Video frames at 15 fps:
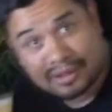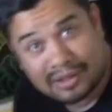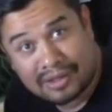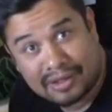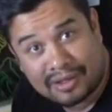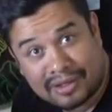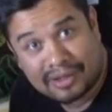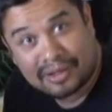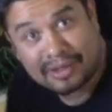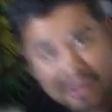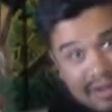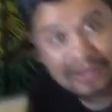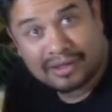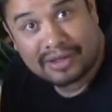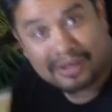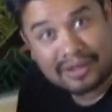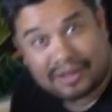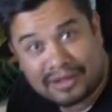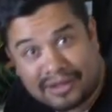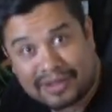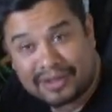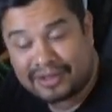it's not really gonna be
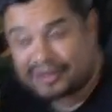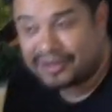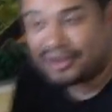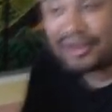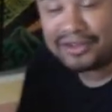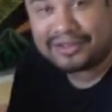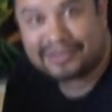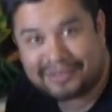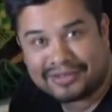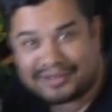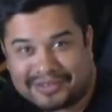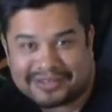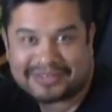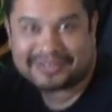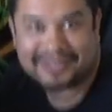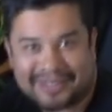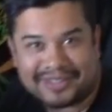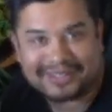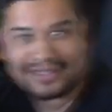mine. It's just gonna be mine. I